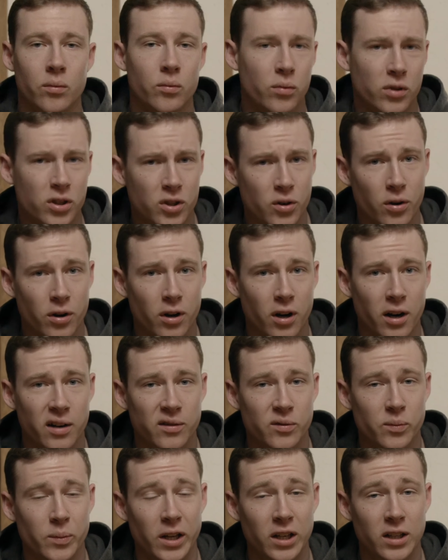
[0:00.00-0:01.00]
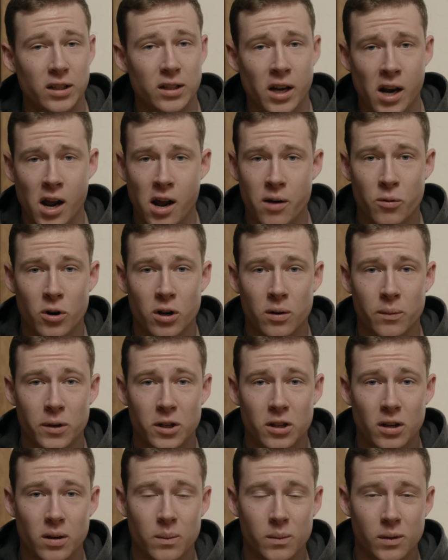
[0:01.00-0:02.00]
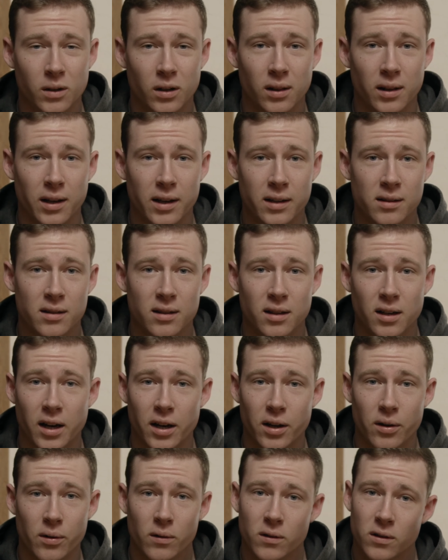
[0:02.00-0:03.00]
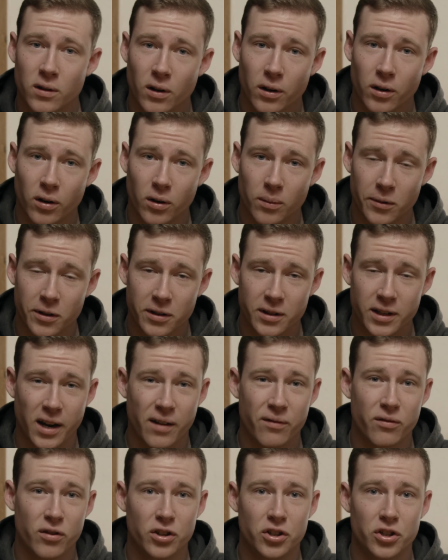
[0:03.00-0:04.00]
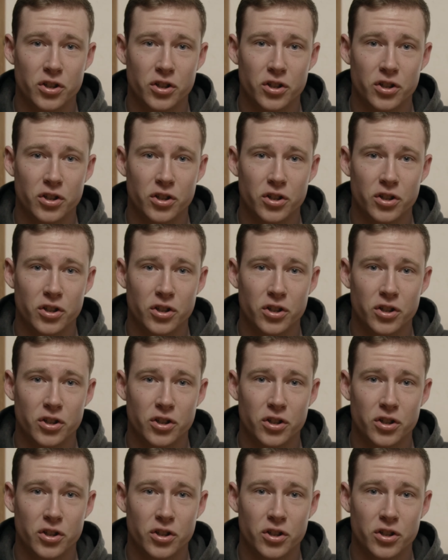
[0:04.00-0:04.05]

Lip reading: What's going on, everybody? Today we're going to be talking about a lens that I use on almost every